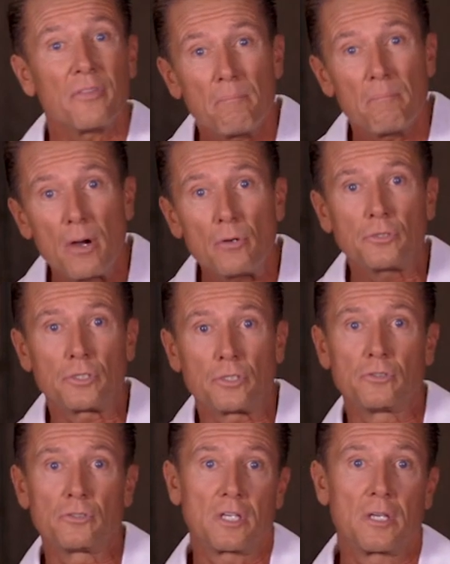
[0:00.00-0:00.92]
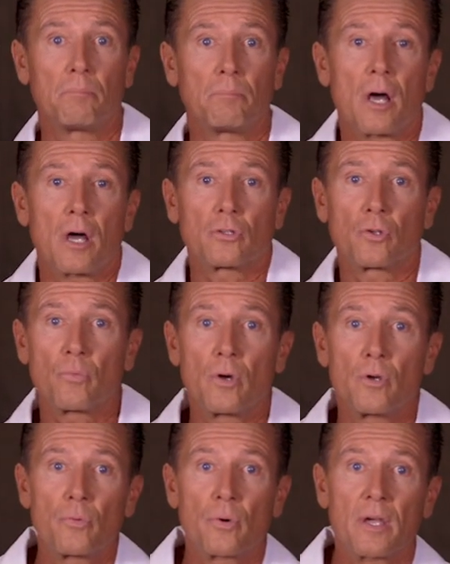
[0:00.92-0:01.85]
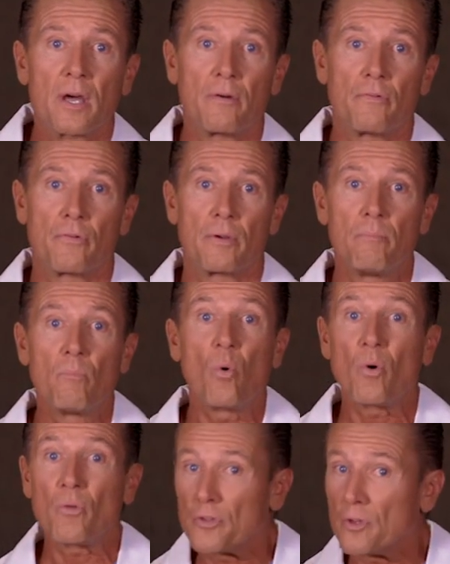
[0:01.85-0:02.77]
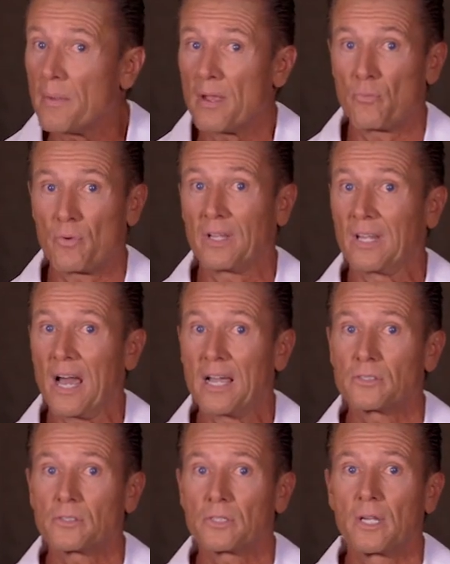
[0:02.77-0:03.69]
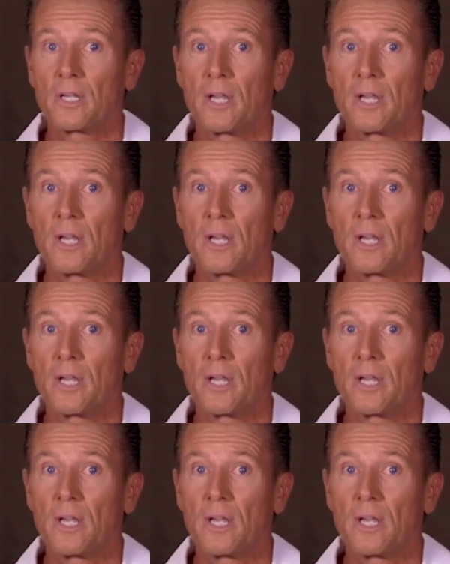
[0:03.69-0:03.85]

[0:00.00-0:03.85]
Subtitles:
emotions can block the road to recovery more than you may realize.